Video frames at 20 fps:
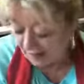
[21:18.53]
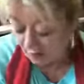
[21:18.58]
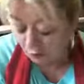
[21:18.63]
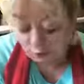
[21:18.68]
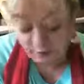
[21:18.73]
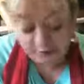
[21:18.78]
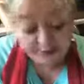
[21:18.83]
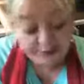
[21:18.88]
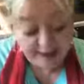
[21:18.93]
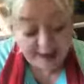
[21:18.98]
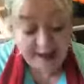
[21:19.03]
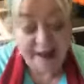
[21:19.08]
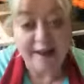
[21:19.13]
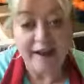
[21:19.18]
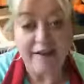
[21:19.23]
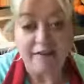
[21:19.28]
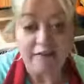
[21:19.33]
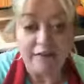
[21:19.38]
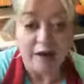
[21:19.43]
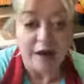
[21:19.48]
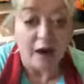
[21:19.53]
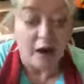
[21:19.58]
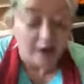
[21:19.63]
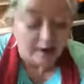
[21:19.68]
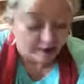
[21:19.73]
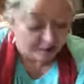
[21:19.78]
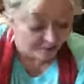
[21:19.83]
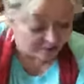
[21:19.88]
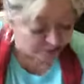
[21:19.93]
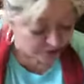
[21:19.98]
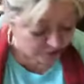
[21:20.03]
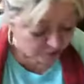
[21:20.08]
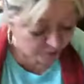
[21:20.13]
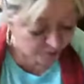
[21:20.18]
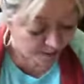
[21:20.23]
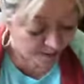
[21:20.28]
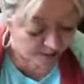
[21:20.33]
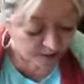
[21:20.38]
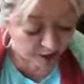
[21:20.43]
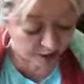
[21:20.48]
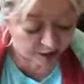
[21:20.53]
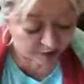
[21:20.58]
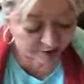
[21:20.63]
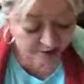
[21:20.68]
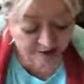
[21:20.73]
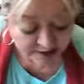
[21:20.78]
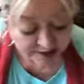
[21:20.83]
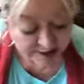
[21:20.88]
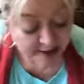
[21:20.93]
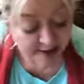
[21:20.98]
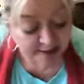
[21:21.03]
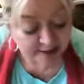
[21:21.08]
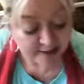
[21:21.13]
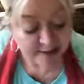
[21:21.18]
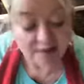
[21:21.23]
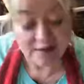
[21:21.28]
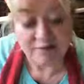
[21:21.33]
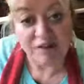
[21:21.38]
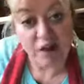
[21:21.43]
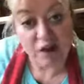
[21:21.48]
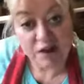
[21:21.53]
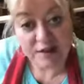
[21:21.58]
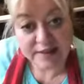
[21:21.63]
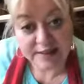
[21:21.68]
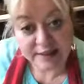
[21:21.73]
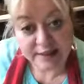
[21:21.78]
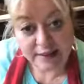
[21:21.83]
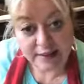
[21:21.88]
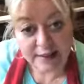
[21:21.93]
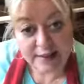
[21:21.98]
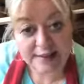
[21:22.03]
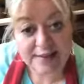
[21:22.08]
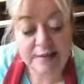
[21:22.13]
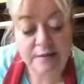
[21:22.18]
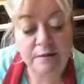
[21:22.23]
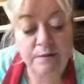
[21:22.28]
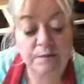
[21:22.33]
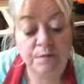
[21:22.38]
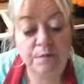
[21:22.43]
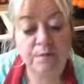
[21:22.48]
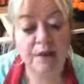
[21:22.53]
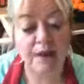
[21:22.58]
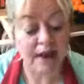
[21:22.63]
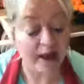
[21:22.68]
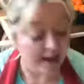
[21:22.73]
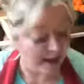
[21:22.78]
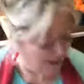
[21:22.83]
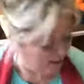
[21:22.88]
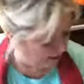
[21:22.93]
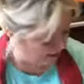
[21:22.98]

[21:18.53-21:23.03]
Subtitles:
We have just about all the sizes of iron skillets, and